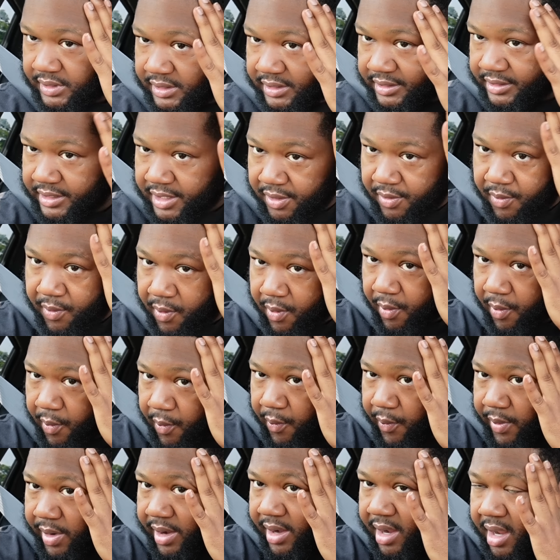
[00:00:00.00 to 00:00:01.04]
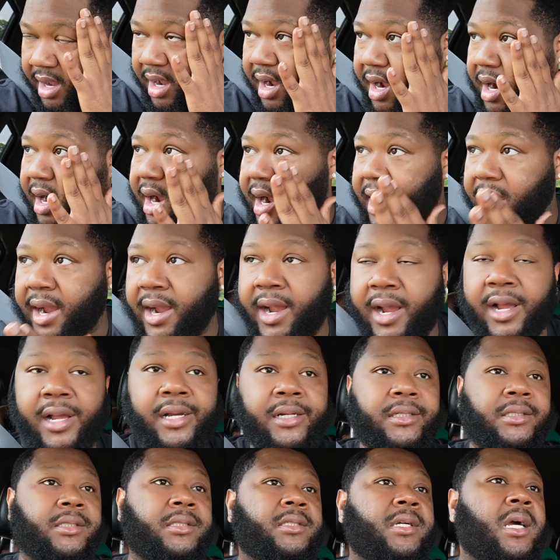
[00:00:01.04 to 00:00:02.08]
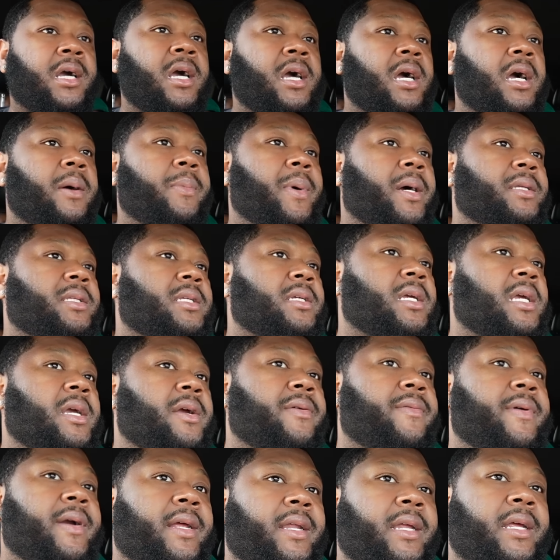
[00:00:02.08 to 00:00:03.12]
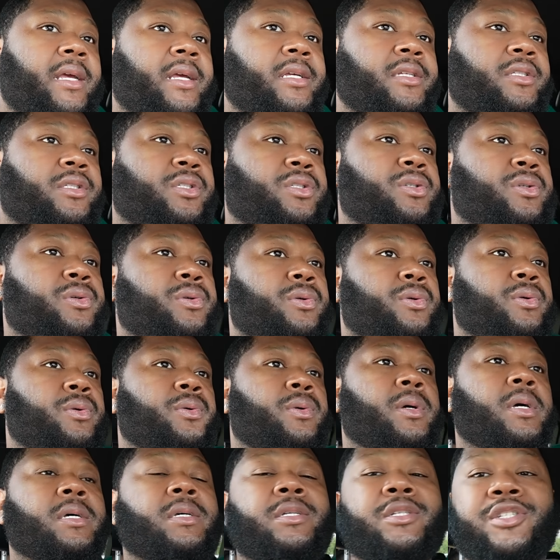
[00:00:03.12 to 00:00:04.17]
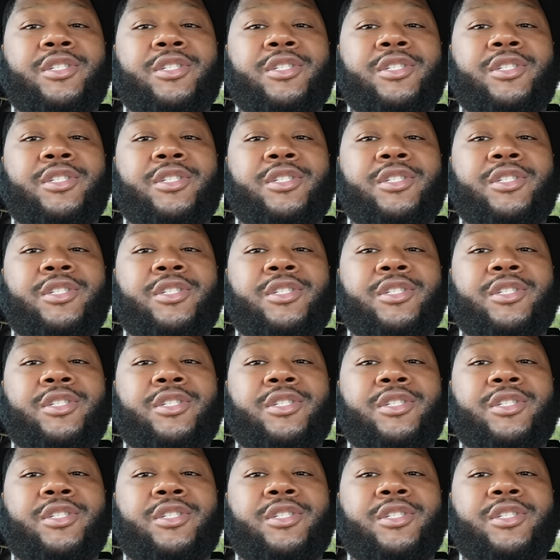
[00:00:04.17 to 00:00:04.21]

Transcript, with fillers: So we are about to get ready to